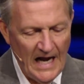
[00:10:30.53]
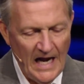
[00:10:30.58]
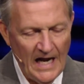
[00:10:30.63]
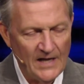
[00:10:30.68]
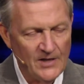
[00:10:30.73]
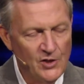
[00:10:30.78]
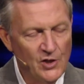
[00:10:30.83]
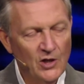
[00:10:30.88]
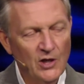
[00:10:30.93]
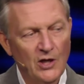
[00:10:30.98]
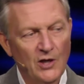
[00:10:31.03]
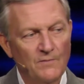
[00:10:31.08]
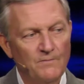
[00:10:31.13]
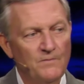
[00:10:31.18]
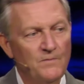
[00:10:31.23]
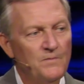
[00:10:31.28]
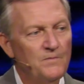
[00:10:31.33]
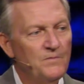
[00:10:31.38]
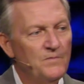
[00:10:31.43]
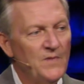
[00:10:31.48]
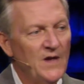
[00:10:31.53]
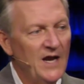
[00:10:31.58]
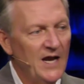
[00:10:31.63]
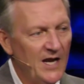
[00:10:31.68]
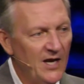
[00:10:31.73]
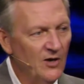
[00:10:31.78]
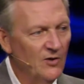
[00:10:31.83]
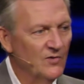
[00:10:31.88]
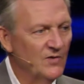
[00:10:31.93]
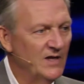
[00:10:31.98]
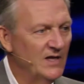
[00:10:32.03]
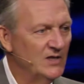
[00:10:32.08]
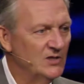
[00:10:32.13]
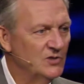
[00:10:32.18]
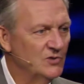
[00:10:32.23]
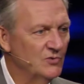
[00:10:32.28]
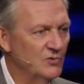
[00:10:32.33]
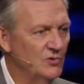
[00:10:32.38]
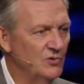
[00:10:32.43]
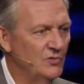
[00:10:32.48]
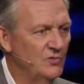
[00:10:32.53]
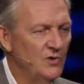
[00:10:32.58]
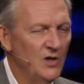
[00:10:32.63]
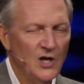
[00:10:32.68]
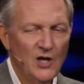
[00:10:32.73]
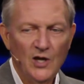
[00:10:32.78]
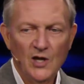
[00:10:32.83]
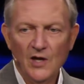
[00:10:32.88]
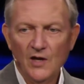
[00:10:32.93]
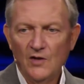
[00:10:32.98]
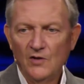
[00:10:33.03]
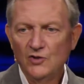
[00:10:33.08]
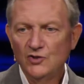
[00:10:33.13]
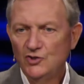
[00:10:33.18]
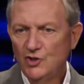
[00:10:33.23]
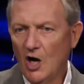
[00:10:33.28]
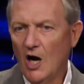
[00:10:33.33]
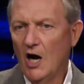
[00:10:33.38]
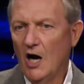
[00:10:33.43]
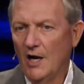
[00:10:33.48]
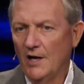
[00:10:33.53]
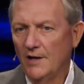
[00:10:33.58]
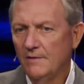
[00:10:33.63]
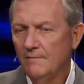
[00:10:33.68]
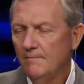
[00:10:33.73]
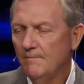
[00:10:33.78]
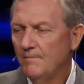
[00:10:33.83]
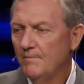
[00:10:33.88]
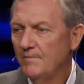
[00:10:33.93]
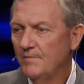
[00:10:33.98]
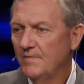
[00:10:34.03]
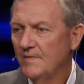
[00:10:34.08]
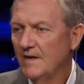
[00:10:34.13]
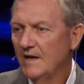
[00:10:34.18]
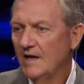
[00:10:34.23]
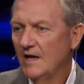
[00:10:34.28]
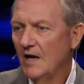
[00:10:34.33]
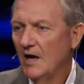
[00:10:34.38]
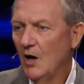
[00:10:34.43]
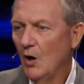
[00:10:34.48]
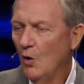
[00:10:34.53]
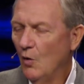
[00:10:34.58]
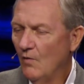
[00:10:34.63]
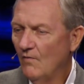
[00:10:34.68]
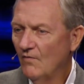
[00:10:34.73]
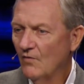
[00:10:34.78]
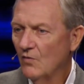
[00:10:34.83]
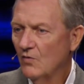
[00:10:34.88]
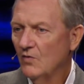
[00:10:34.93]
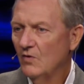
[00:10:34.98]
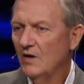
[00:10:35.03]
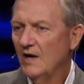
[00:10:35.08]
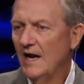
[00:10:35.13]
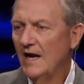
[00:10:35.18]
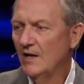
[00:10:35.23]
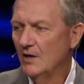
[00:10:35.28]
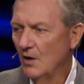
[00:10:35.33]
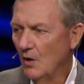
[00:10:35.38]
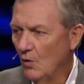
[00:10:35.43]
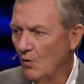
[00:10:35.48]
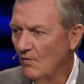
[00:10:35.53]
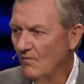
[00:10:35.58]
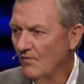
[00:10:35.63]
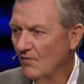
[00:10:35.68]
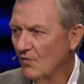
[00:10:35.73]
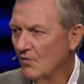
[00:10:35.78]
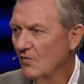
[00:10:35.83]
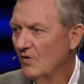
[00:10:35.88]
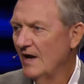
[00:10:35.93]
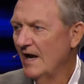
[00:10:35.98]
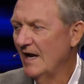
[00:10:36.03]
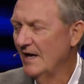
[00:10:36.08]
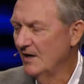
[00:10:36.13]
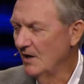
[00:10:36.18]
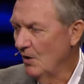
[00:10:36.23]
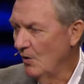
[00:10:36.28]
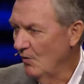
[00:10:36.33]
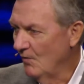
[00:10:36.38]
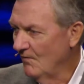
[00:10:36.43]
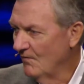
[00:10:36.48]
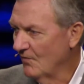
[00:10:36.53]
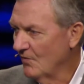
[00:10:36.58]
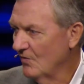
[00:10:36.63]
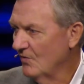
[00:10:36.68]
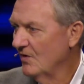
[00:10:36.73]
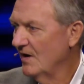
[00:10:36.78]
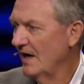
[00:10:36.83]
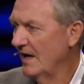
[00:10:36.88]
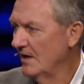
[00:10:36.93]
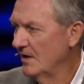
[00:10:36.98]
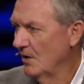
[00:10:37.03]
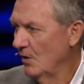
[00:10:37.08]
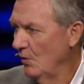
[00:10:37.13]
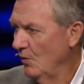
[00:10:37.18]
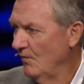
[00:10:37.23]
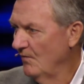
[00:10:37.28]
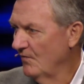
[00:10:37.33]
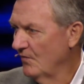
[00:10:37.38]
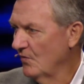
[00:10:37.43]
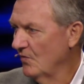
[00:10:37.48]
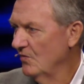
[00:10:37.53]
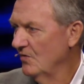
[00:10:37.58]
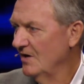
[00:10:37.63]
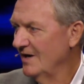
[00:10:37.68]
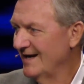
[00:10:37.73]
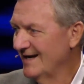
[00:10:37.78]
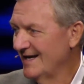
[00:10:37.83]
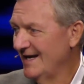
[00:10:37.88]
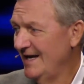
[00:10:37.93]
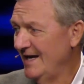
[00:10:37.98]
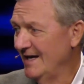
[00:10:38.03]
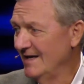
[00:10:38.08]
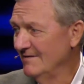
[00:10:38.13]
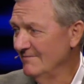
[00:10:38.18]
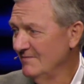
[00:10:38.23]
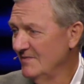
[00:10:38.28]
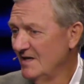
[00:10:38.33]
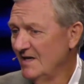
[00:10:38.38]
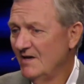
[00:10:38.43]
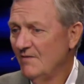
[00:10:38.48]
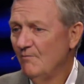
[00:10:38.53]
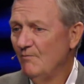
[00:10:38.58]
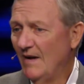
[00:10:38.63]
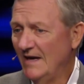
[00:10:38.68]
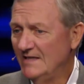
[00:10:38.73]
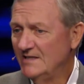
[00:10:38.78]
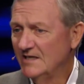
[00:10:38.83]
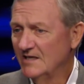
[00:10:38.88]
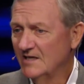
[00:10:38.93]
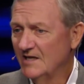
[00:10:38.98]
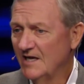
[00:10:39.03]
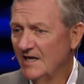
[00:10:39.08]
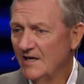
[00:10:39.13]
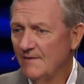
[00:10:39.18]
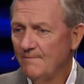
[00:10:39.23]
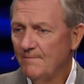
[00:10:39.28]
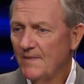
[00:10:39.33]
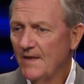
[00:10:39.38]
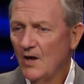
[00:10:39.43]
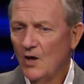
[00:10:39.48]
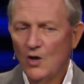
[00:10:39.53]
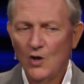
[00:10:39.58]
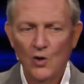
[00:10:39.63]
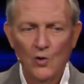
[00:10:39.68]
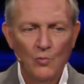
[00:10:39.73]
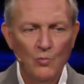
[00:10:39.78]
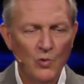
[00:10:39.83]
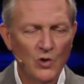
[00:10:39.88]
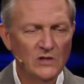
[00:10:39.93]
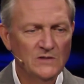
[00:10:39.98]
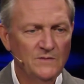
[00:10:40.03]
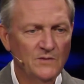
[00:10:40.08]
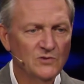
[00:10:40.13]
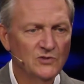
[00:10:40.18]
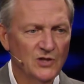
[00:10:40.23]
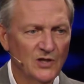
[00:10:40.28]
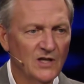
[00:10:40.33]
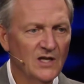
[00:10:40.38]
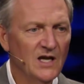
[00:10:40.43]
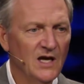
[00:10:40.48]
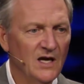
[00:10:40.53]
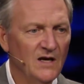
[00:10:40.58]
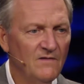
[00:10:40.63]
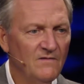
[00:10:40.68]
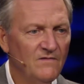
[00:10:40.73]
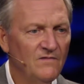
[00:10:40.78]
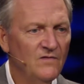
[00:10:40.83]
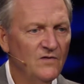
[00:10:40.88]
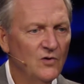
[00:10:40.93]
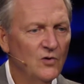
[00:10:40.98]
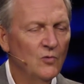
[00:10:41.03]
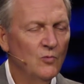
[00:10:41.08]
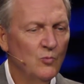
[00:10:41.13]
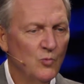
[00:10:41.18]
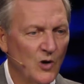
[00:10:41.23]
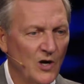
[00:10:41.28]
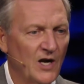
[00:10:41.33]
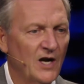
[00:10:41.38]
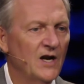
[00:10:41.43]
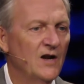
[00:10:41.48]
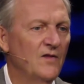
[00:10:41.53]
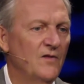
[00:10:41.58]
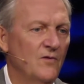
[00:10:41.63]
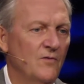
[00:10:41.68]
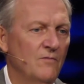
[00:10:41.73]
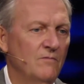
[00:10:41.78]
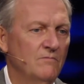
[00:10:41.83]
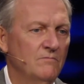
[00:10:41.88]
You're going to hear this through John over and over and over and over again. Basically, we're supposed to love one another.